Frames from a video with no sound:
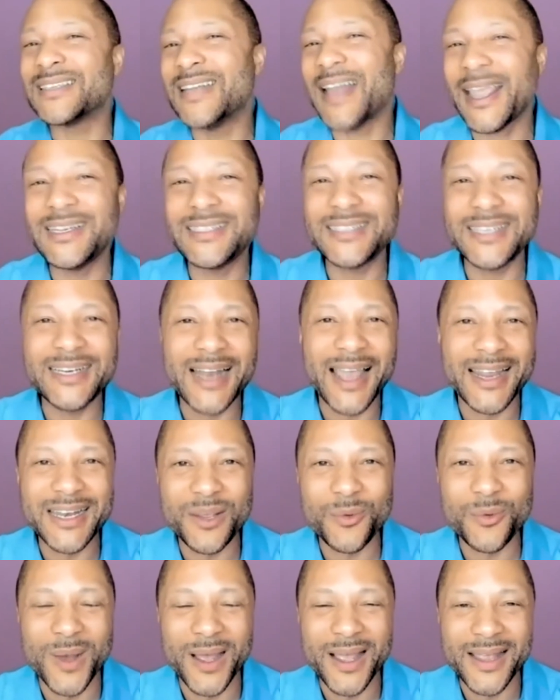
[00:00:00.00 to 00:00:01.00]

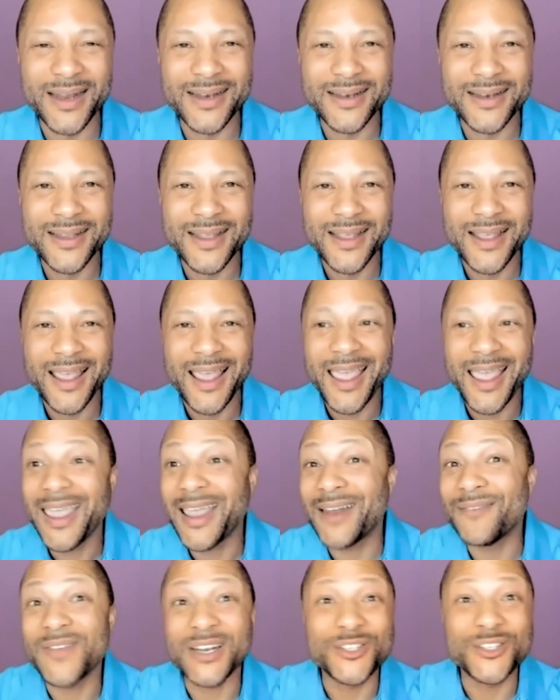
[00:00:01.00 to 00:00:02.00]
1991
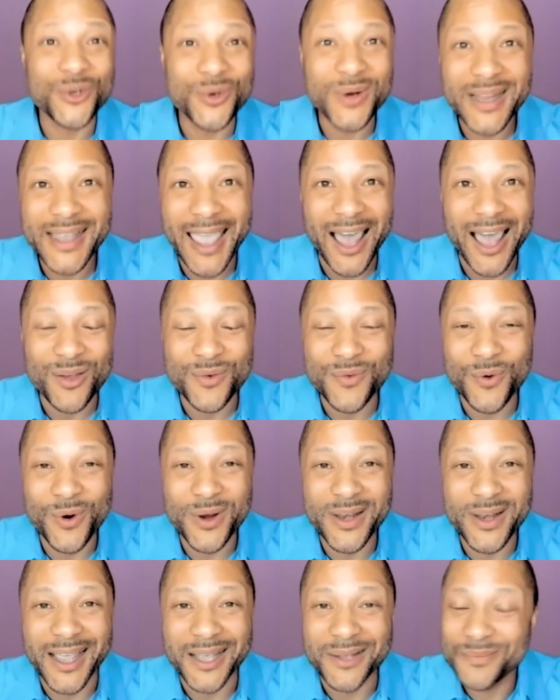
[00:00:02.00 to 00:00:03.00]
in Ventura,
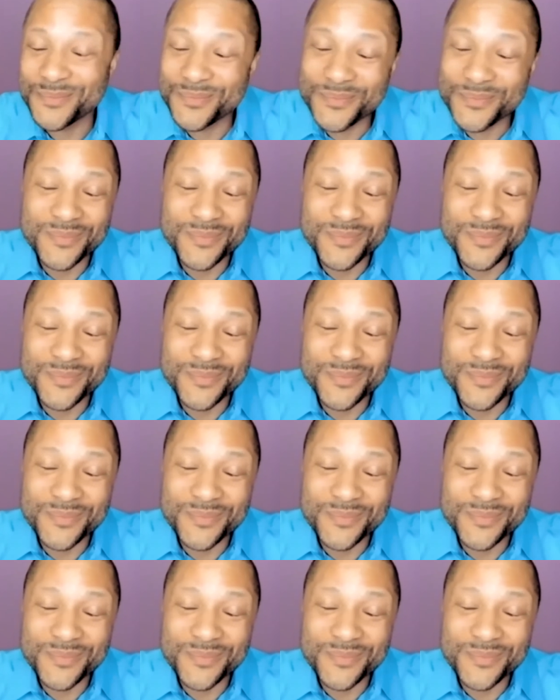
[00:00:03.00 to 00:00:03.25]
California.